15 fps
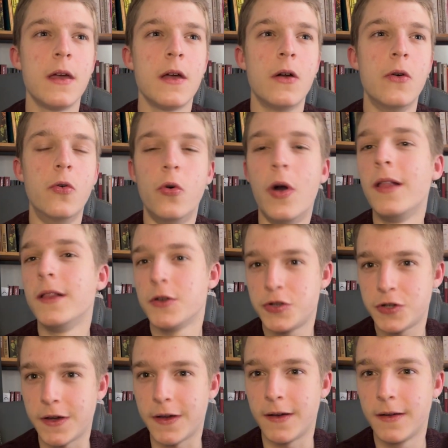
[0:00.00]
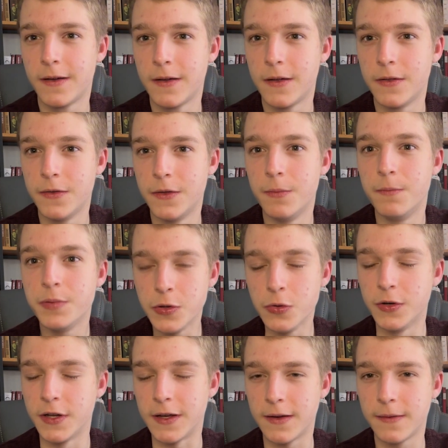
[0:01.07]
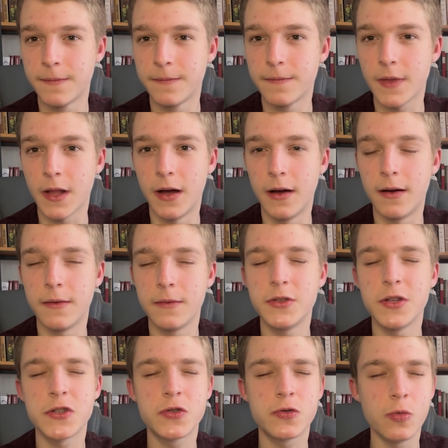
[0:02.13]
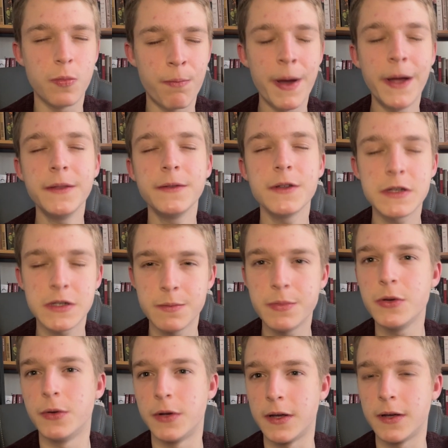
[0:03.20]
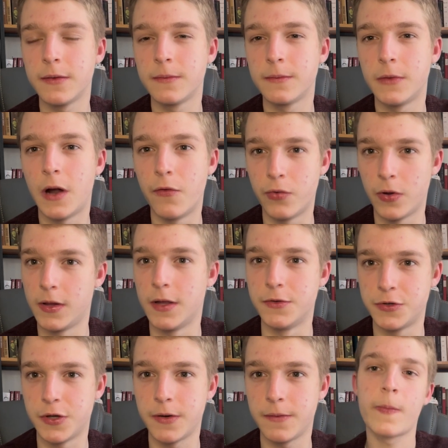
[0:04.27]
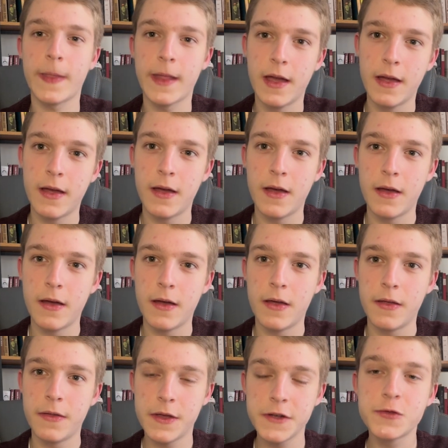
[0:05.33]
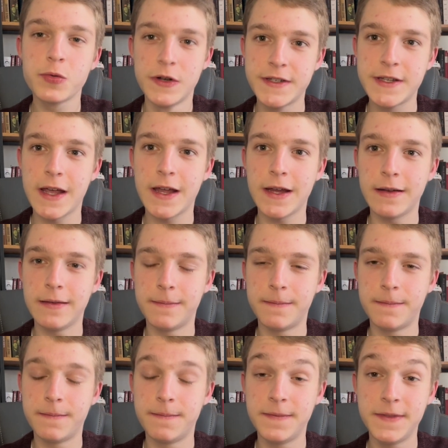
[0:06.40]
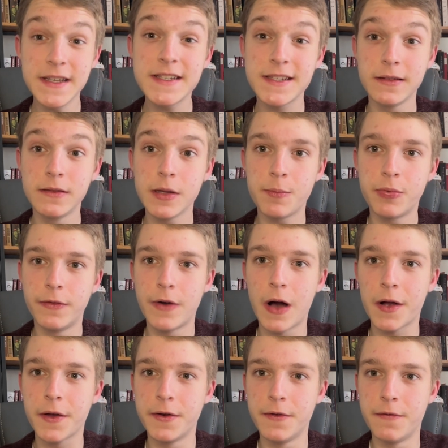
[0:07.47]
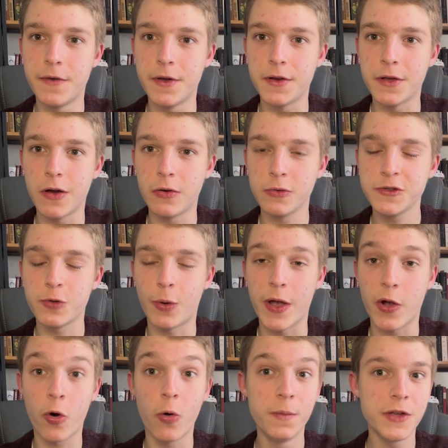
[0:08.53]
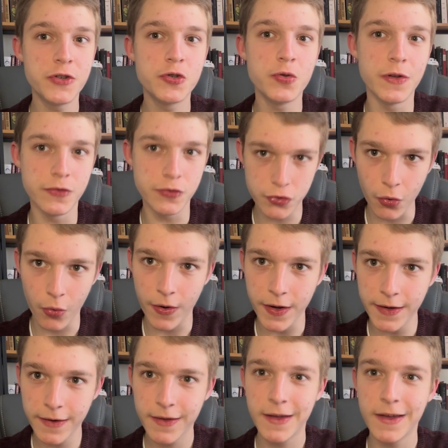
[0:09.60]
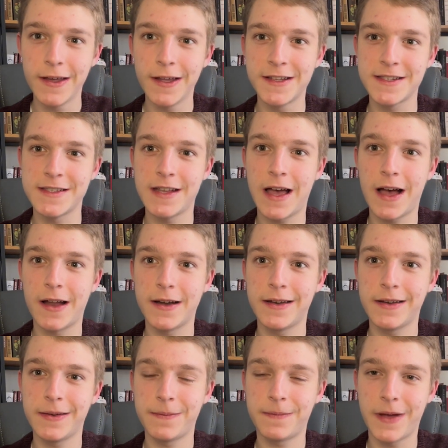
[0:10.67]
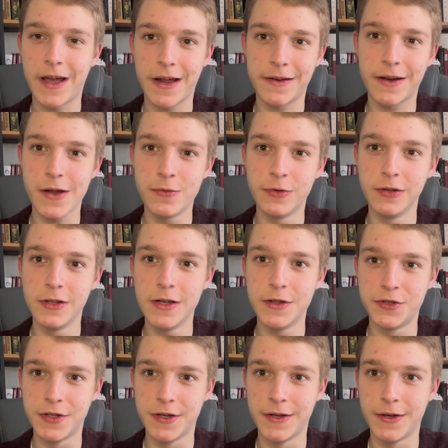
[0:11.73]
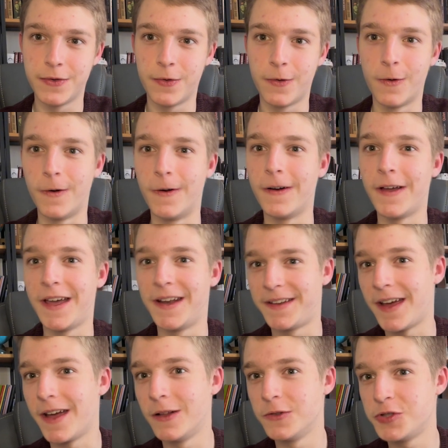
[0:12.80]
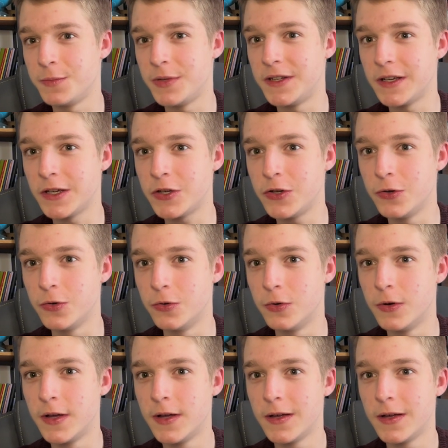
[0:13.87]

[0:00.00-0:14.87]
relishing the beauty, the stupendous beauty of religion. This was a decently provocative video, so I hope that you enjoyed. It's not anti-religion or anti-LGBTQ,